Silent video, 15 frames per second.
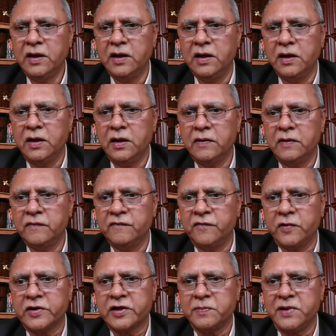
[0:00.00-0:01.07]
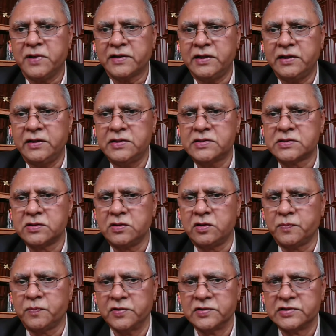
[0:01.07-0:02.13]
Watermarking is
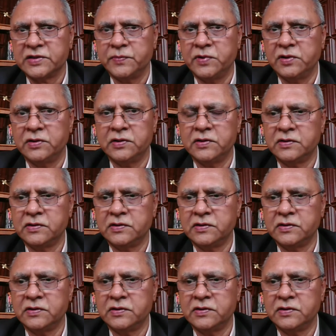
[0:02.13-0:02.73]
not possible.